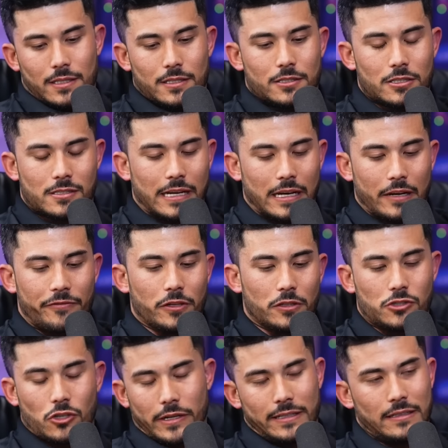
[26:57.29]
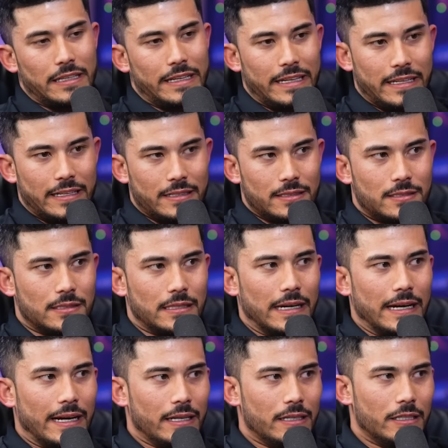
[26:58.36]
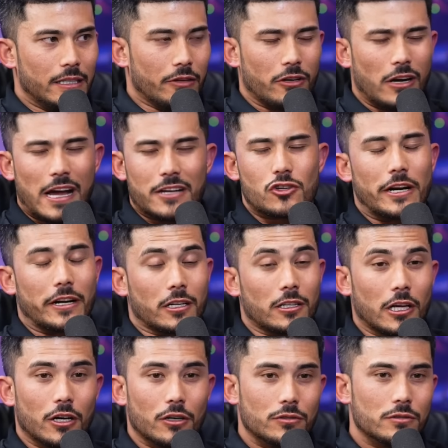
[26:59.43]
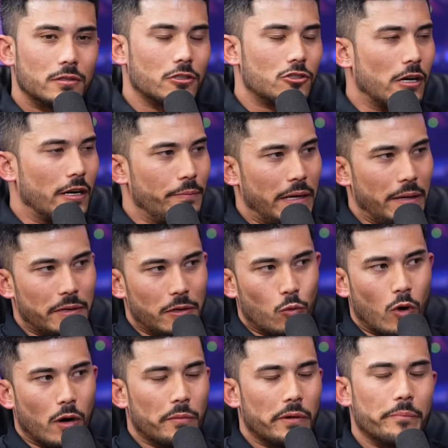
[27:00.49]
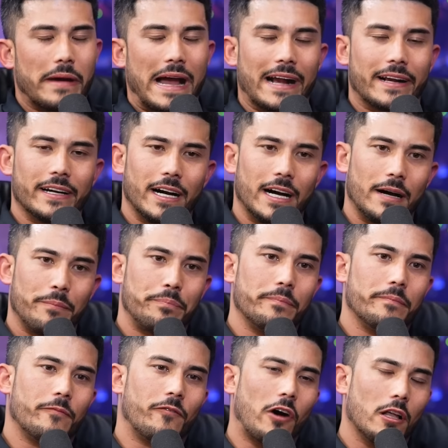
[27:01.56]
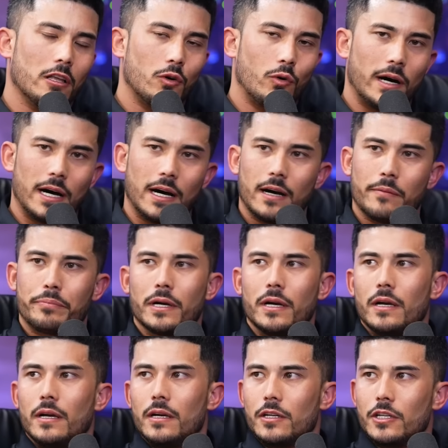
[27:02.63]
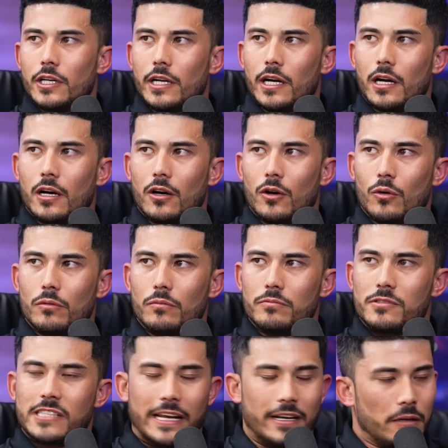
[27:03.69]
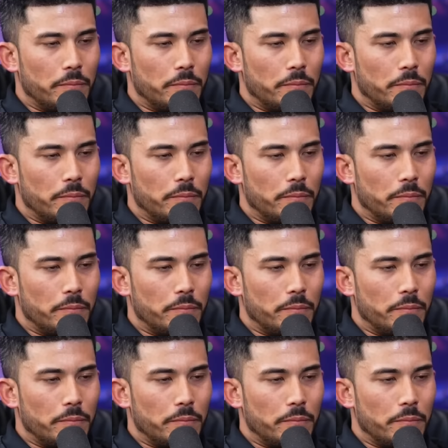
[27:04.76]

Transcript: just kind of filtering leads that, you know, they're not trying to close. They're trying to maybe warm them back up, follow up, you know, set